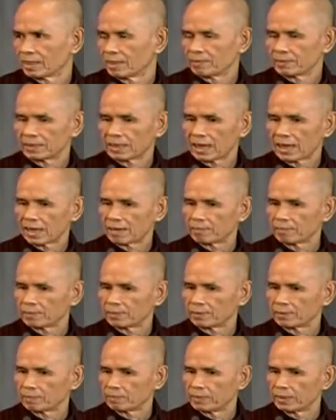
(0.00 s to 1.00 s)
Every
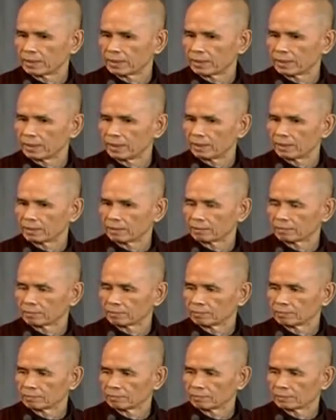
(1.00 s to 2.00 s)
time you breathe in
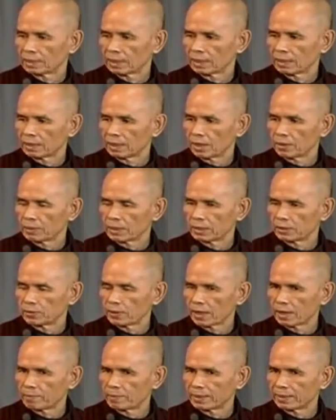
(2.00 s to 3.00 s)
and know that
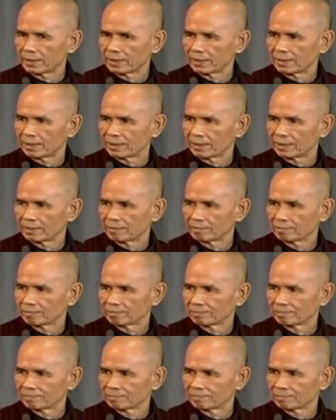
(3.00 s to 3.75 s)
you are breathing